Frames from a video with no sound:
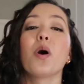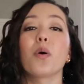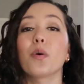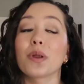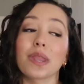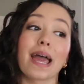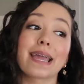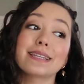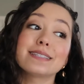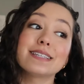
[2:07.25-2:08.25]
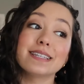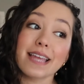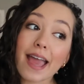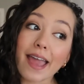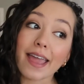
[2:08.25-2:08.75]
or like
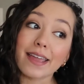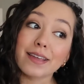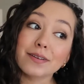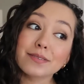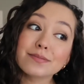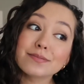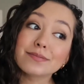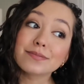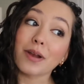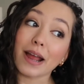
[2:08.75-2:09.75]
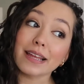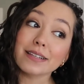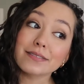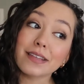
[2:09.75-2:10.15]
today, right?